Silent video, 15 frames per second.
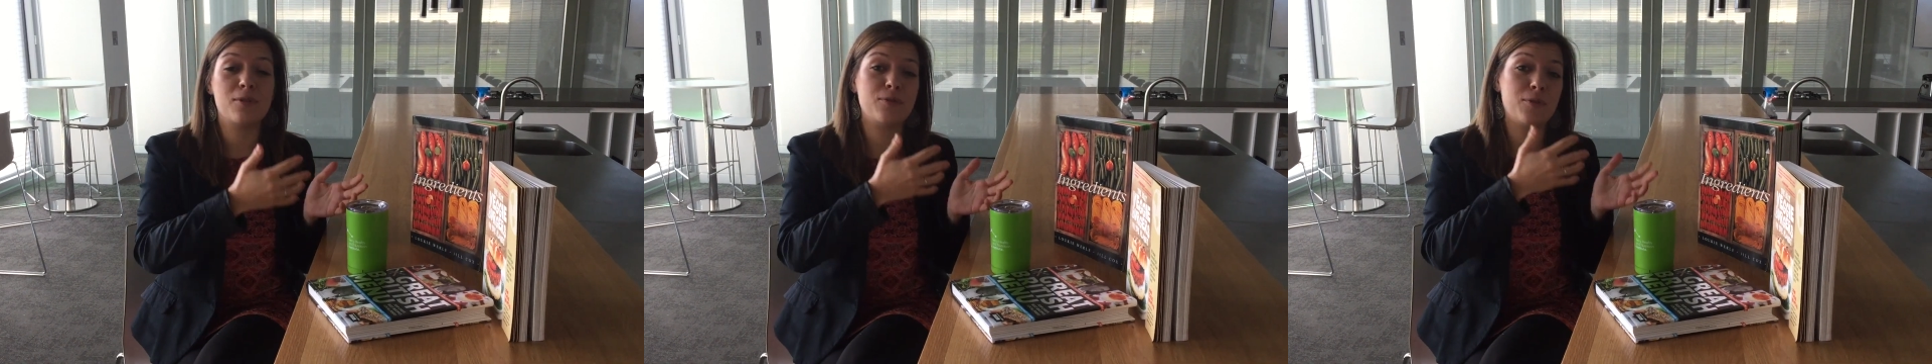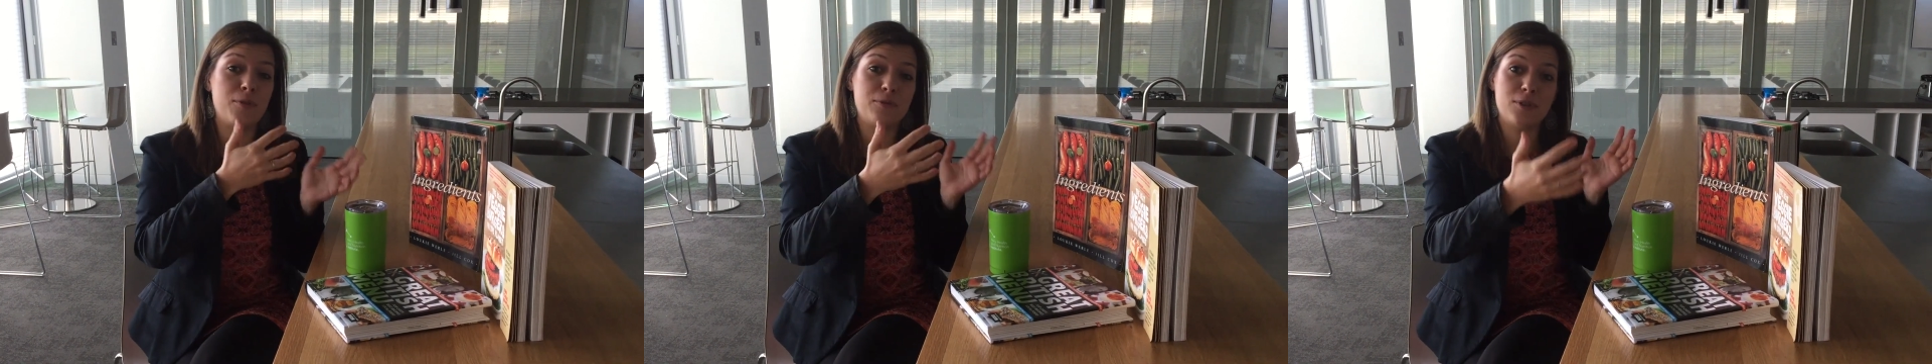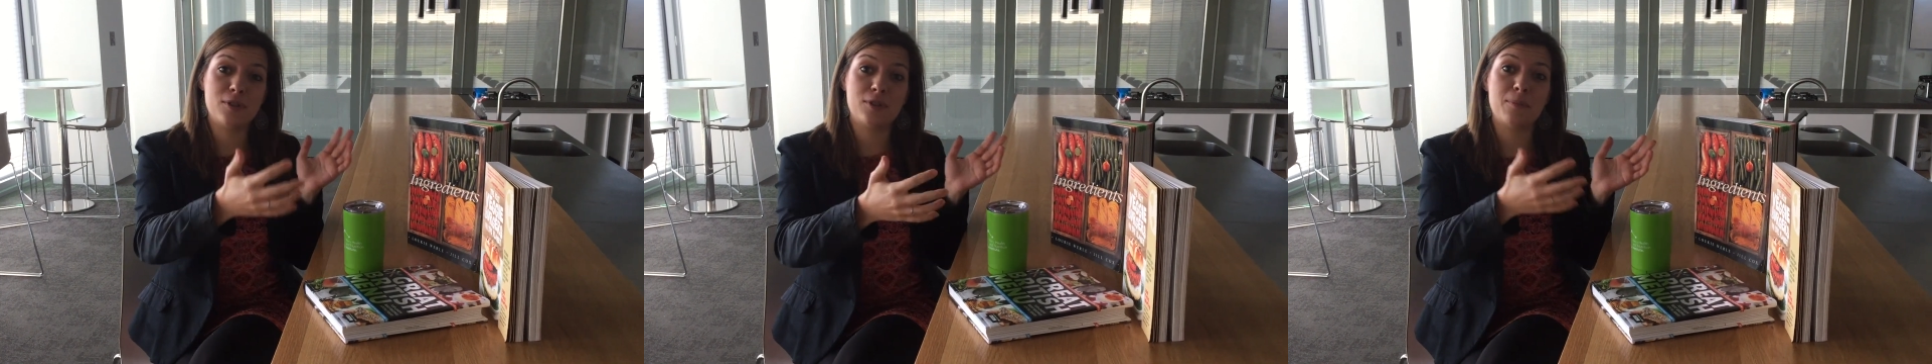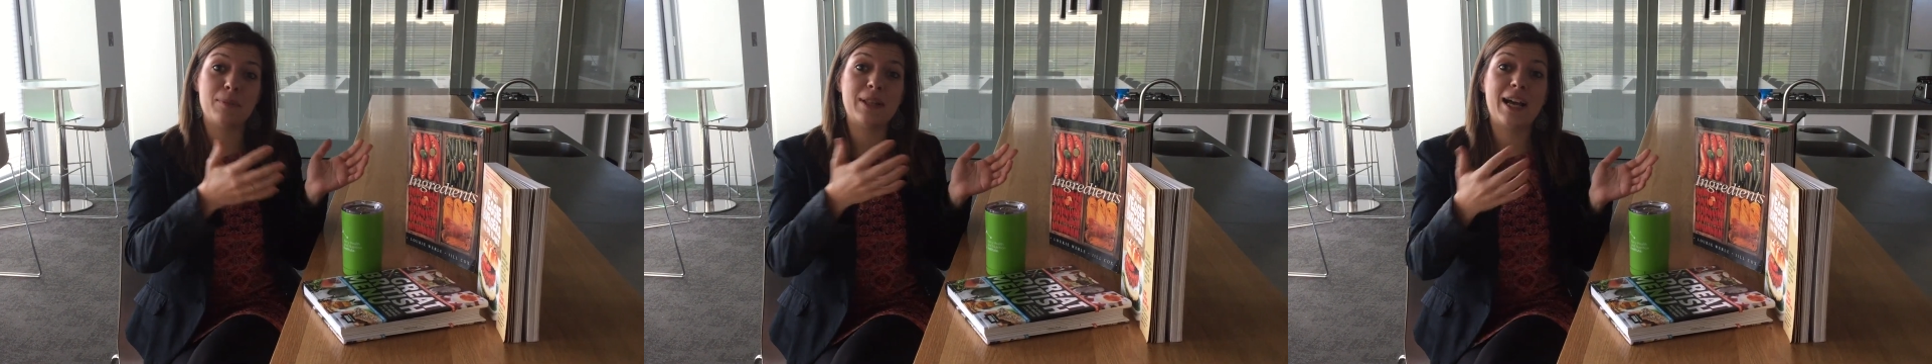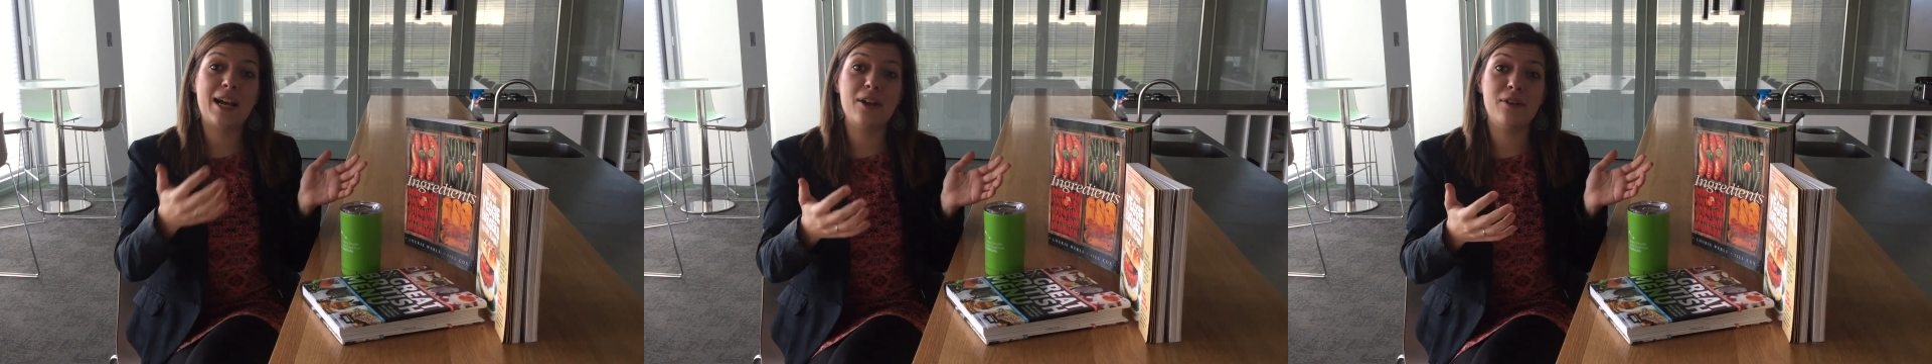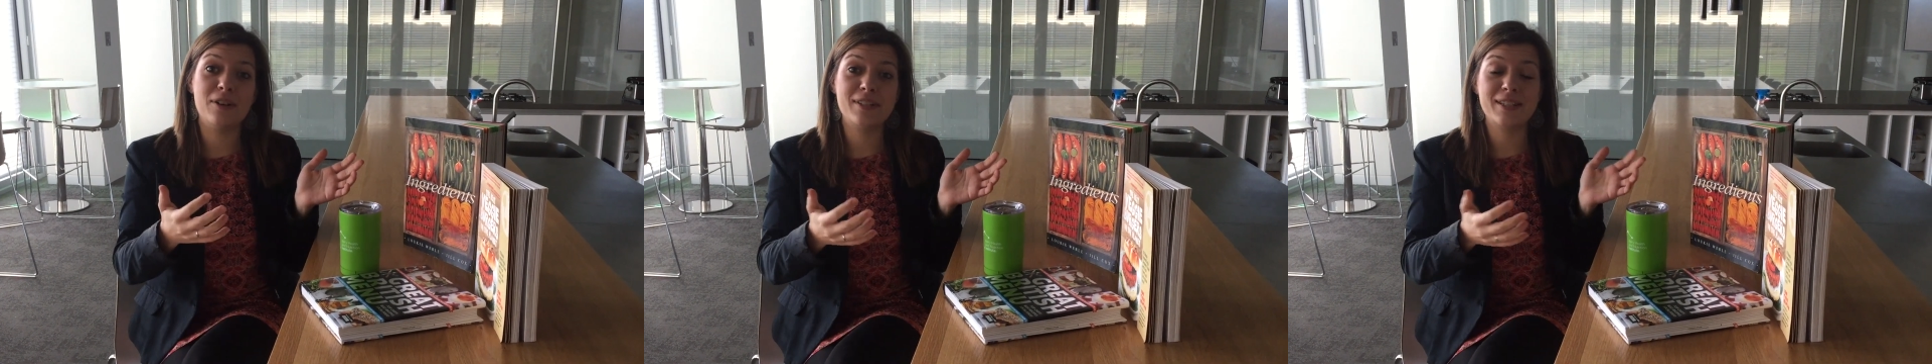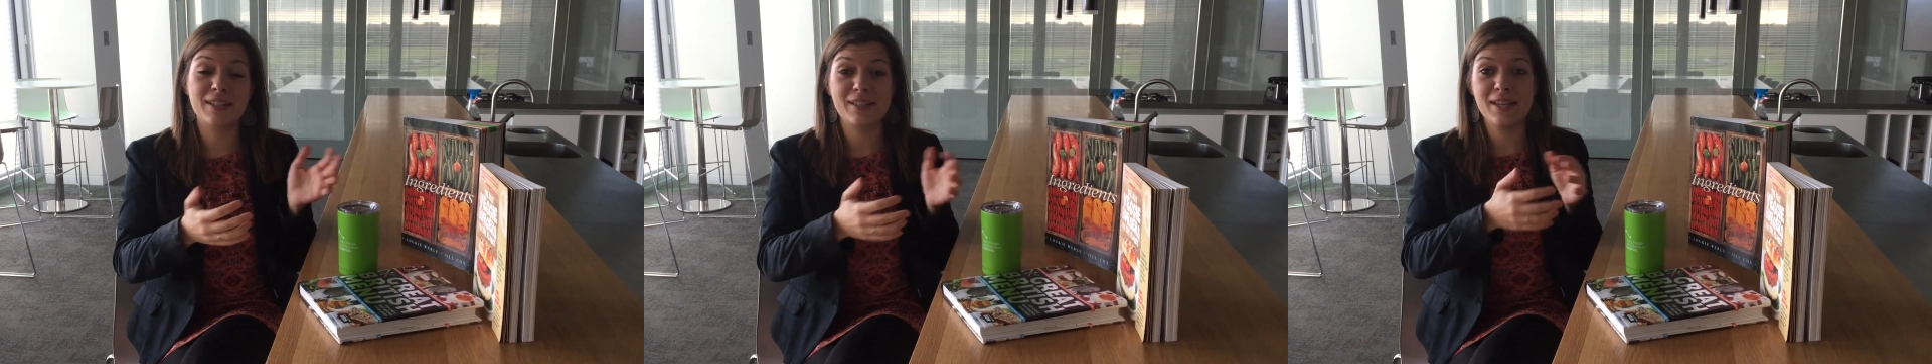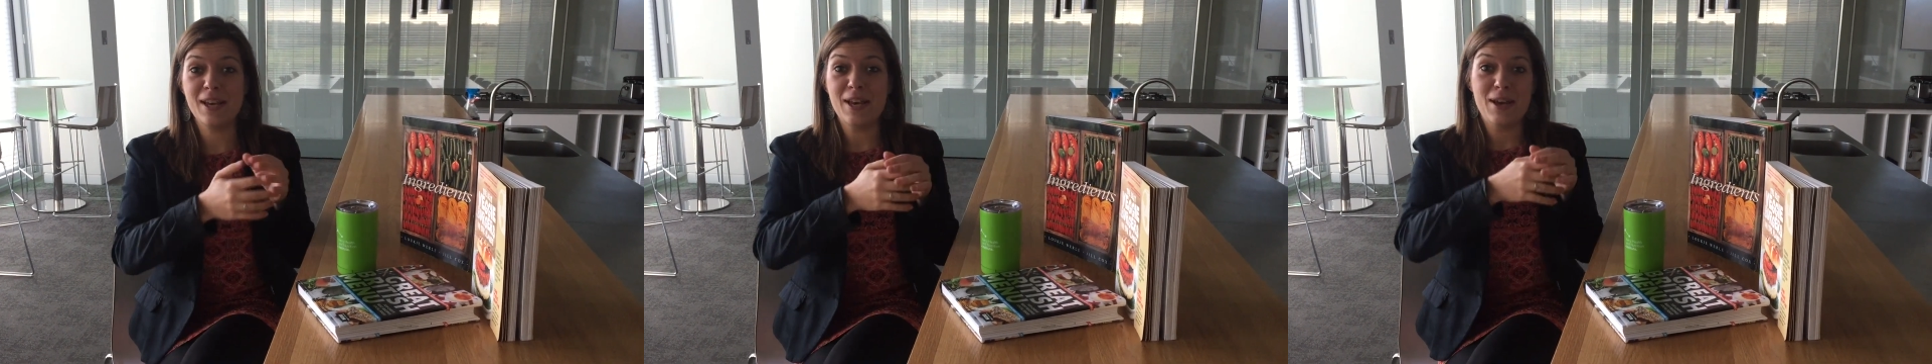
of the suppliers that